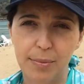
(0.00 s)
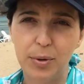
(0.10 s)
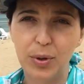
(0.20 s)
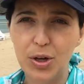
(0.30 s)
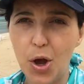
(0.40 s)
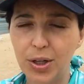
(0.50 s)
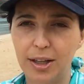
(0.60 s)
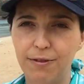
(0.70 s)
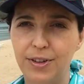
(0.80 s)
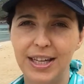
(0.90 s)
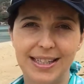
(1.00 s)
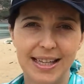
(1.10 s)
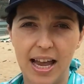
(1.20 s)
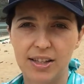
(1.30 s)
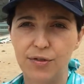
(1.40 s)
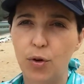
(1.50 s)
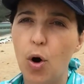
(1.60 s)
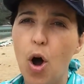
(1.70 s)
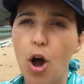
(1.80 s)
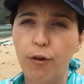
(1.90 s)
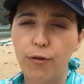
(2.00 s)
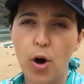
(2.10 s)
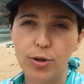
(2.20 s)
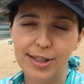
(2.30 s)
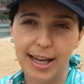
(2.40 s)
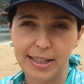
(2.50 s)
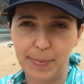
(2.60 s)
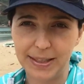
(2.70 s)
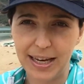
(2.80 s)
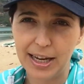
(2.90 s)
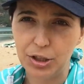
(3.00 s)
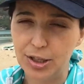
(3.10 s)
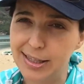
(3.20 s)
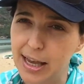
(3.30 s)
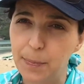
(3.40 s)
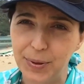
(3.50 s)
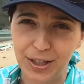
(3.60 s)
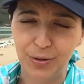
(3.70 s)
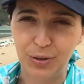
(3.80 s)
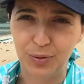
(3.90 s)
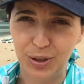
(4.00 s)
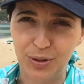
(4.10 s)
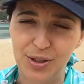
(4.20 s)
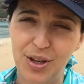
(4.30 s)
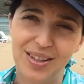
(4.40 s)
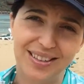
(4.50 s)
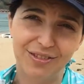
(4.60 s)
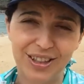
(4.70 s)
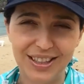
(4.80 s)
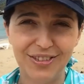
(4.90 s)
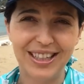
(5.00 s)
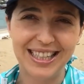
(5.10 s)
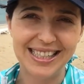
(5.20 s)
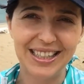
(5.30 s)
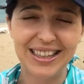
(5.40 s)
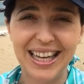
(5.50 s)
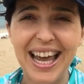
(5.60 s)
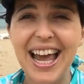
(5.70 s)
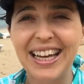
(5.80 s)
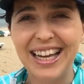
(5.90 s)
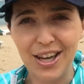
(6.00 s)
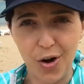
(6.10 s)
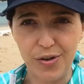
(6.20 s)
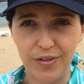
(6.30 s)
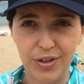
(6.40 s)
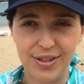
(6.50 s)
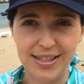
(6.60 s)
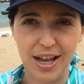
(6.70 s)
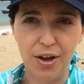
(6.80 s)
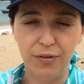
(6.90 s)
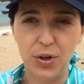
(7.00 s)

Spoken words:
We know that fear stands for false expectations appearing real. So realistically, get over yourself.